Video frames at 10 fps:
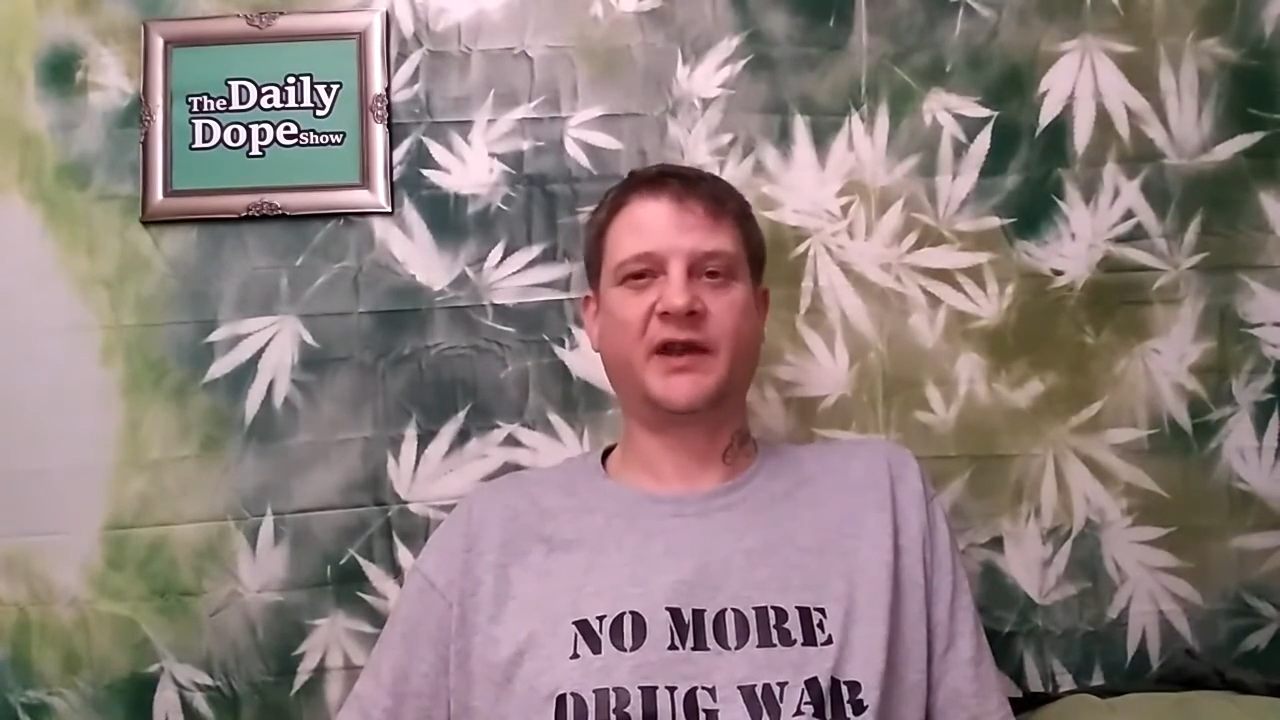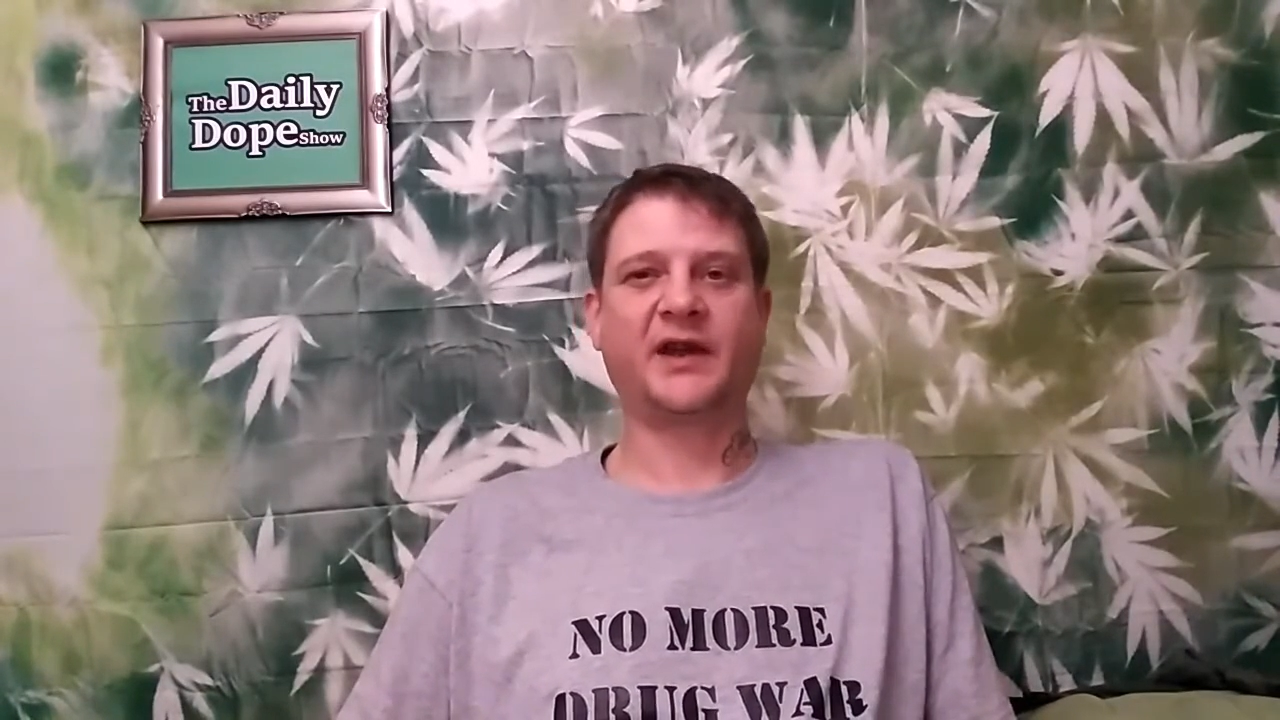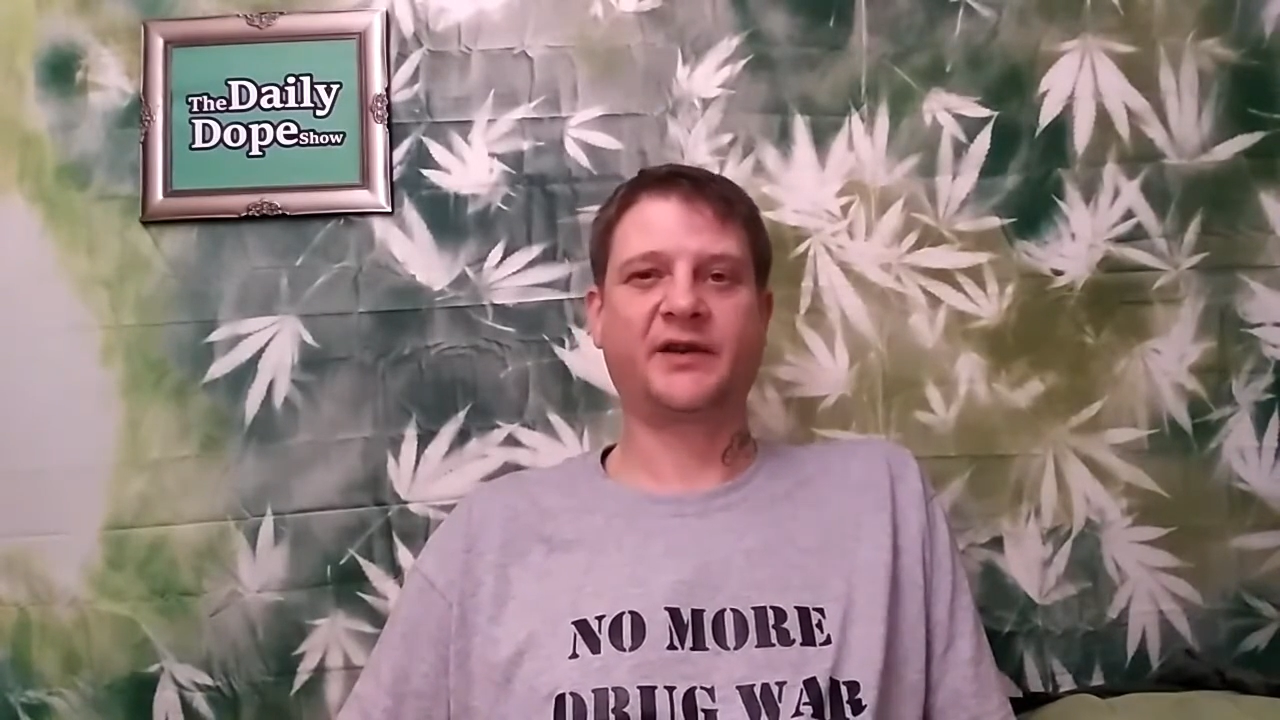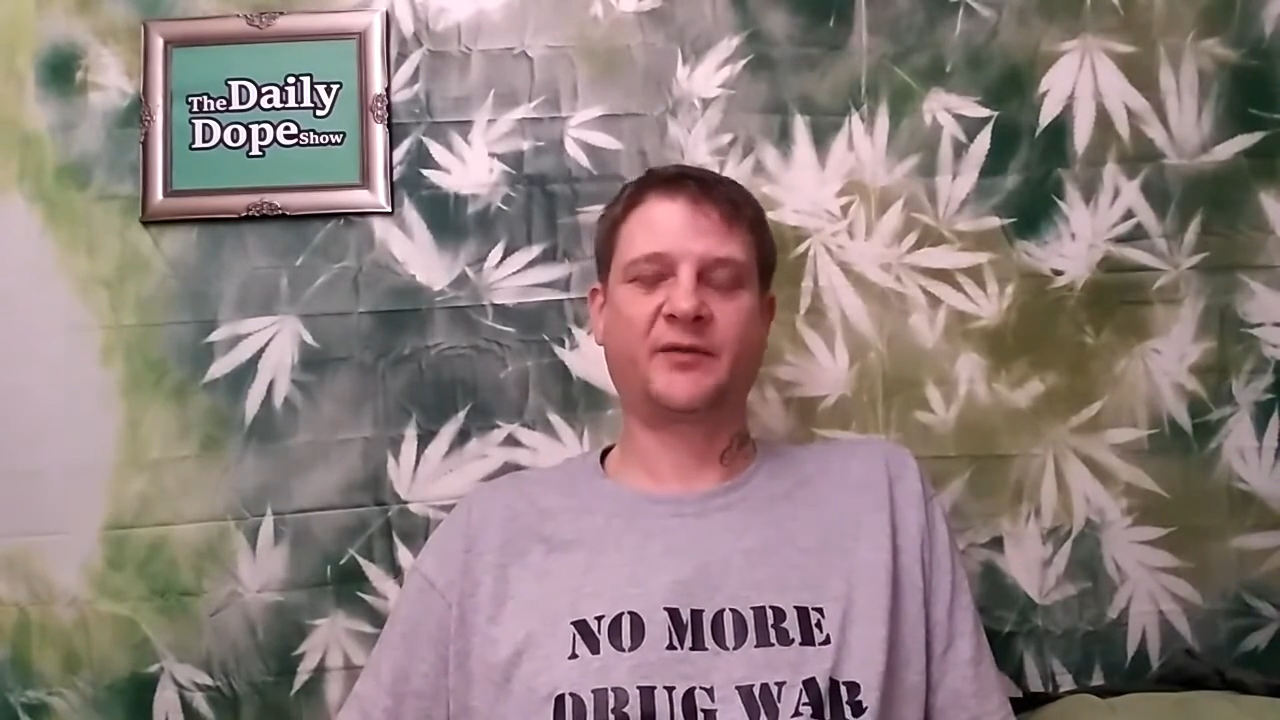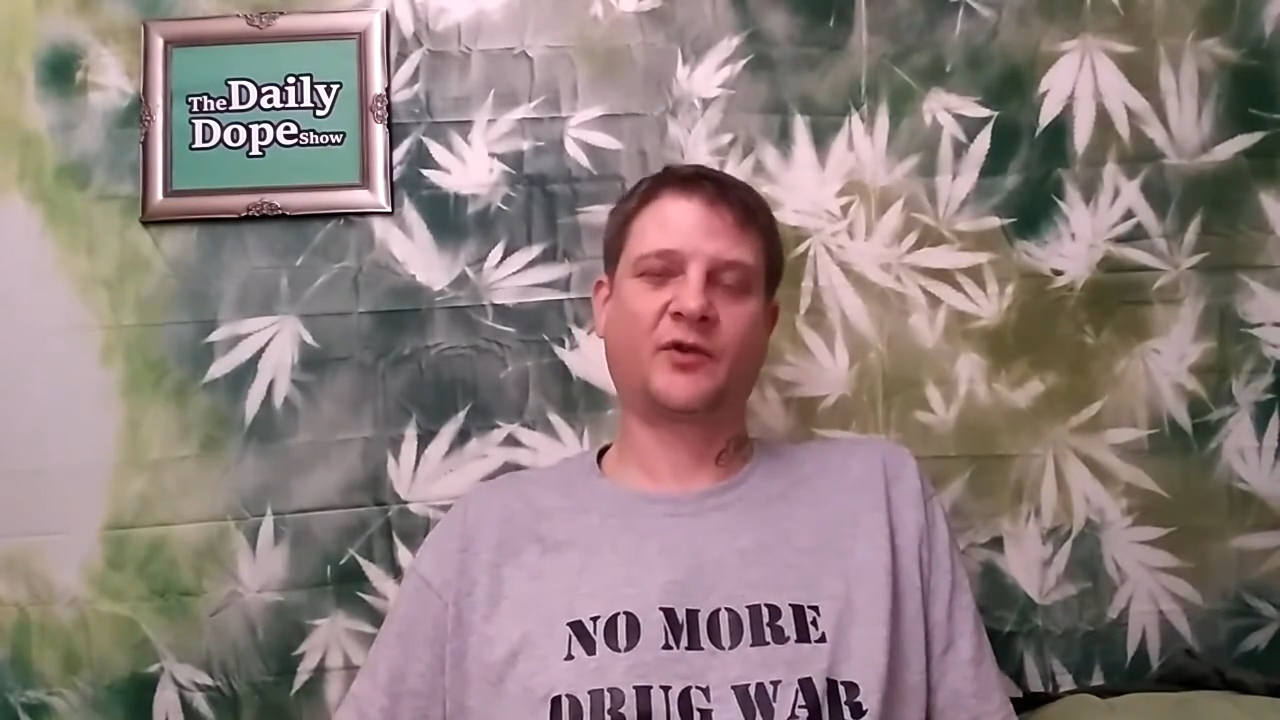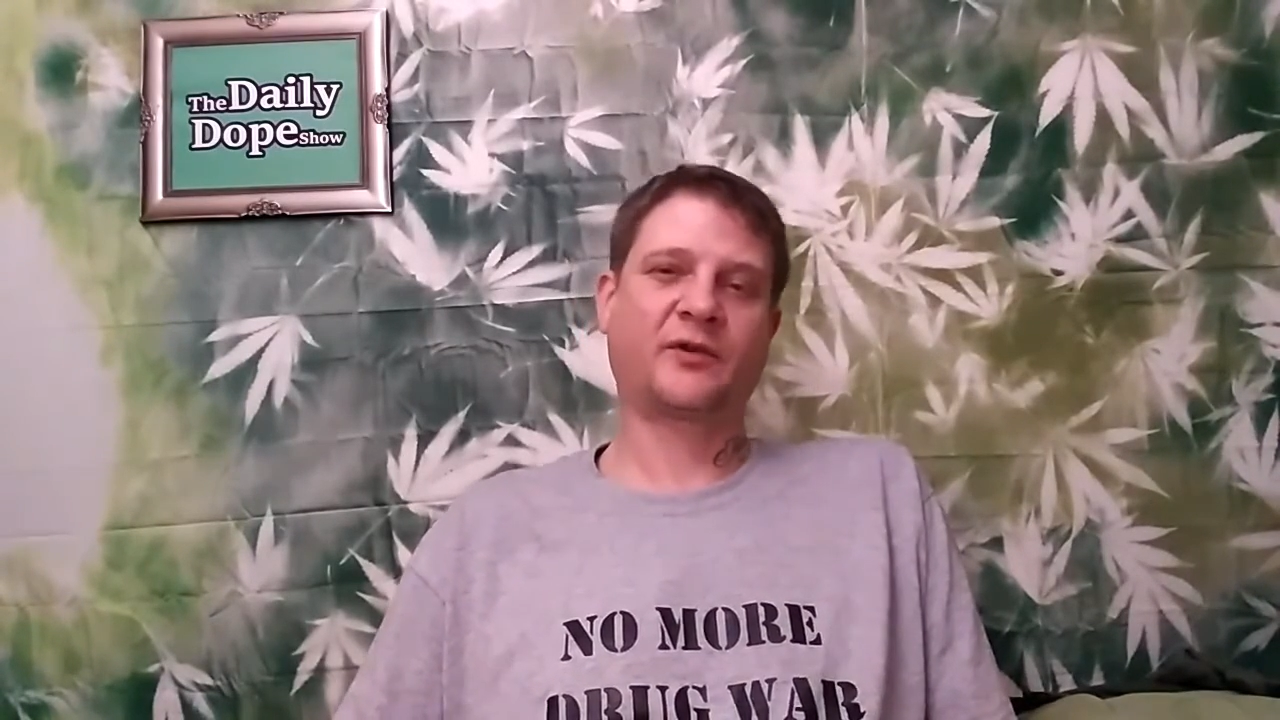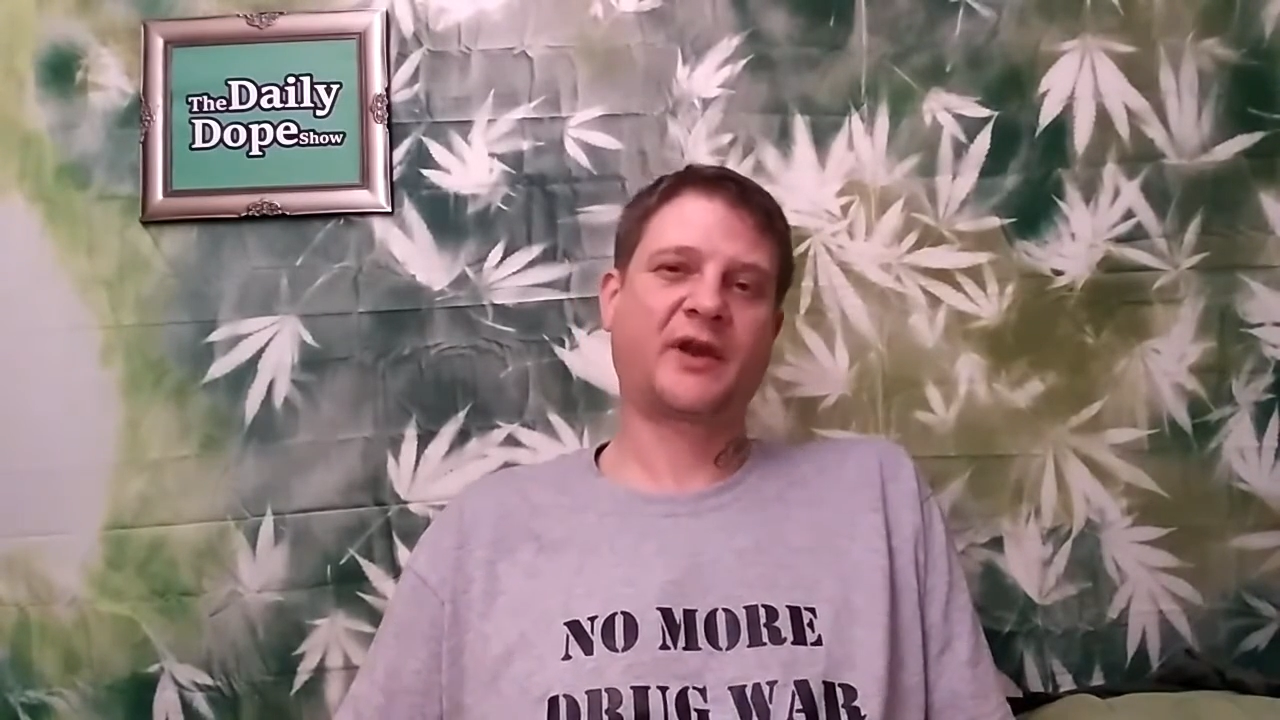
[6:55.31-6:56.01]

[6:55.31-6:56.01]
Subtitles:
that anymore.